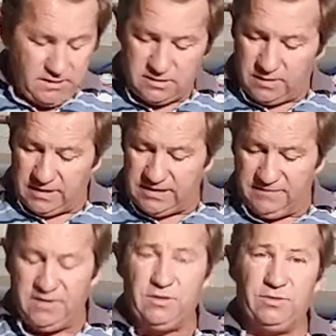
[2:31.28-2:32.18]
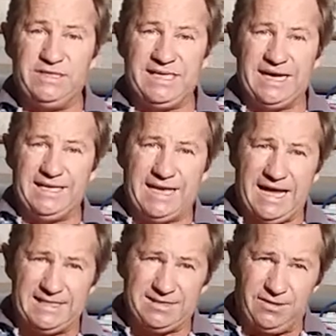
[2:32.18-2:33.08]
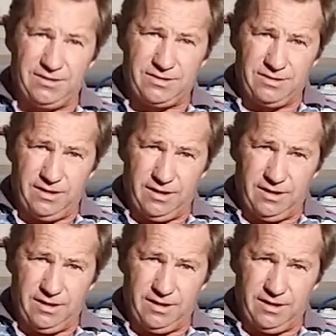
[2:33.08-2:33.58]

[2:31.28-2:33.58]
It's quite difficult designing a headstock.